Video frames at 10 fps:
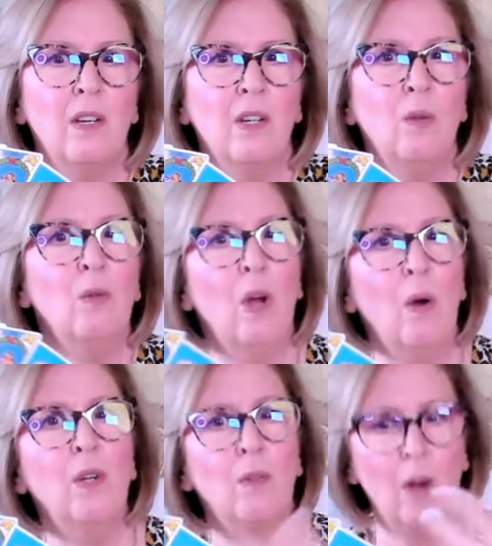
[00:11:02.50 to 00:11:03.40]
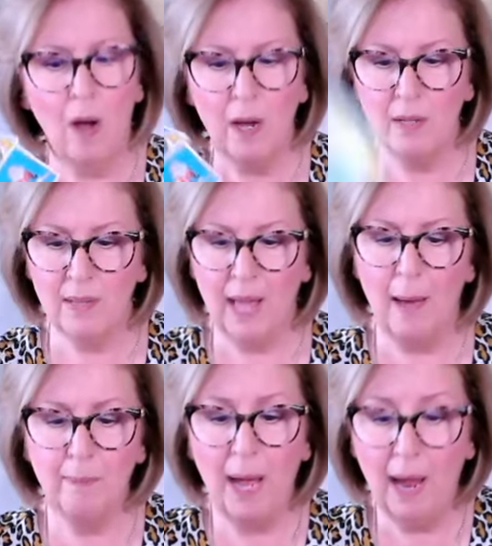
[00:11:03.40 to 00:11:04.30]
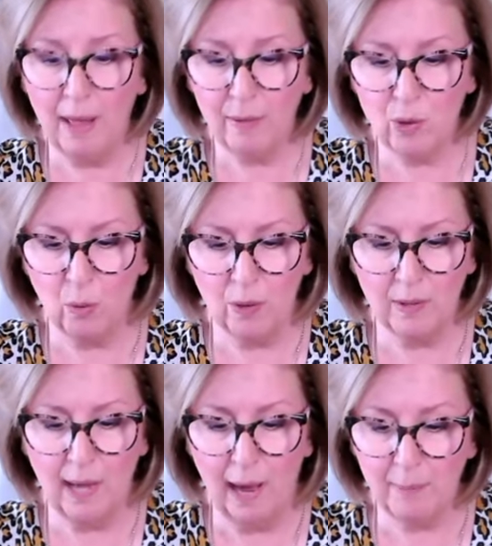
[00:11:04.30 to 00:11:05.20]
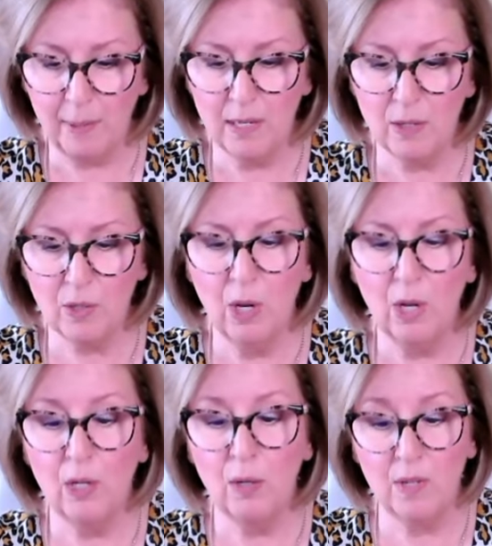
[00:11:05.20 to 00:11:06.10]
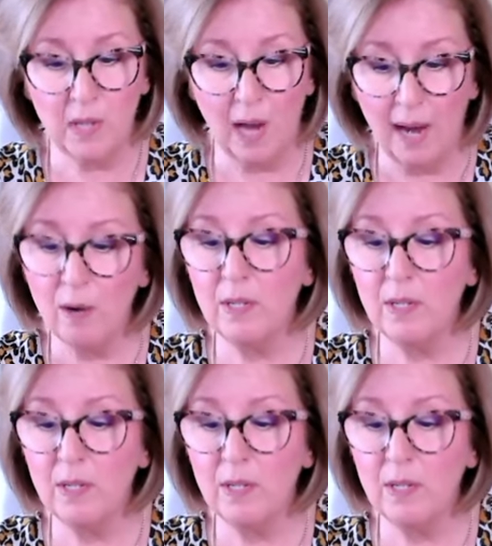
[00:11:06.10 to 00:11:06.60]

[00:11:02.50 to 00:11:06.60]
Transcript: you know you're on that path toward the happiness you desire,